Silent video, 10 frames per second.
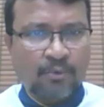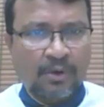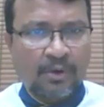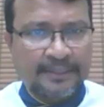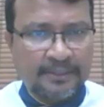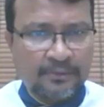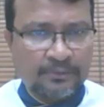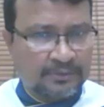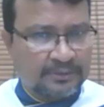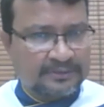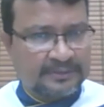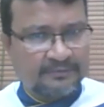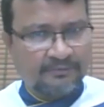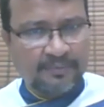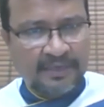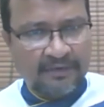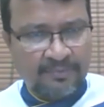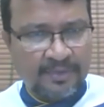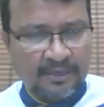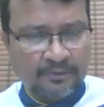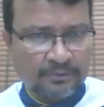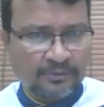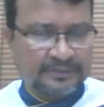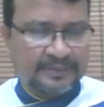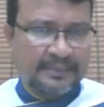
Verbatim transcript: quality controllers, there will be F&B controllers,